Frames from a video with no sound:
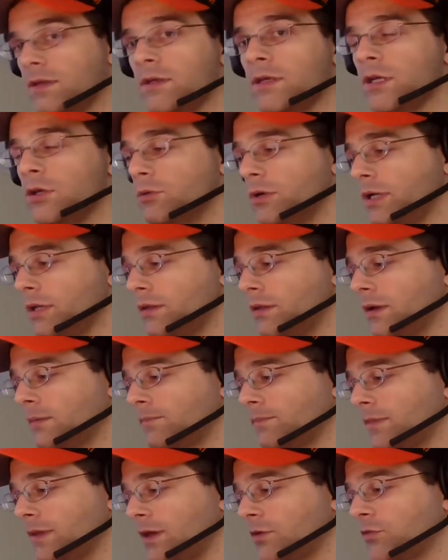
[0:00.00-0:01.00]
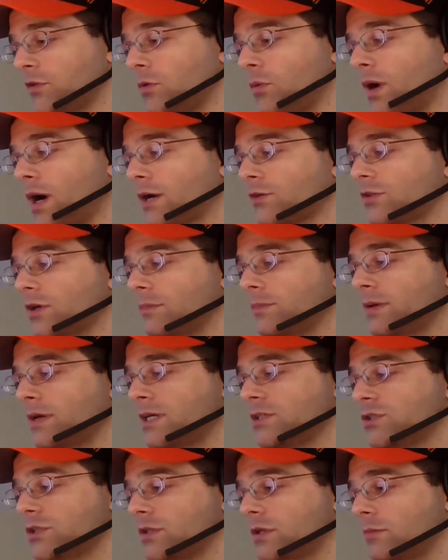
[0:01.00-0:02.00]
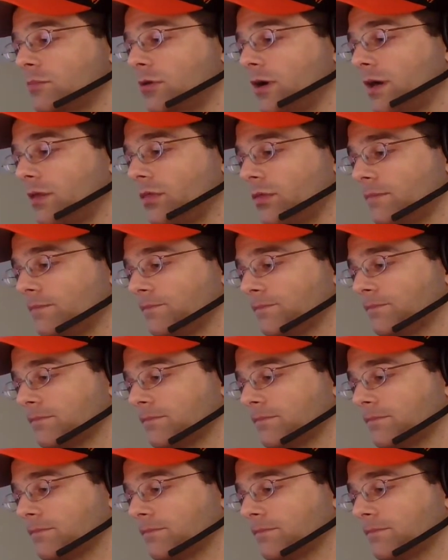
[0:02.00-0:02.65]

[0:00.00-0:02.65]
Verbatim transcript: he greeted them as they walked up, catching their breath.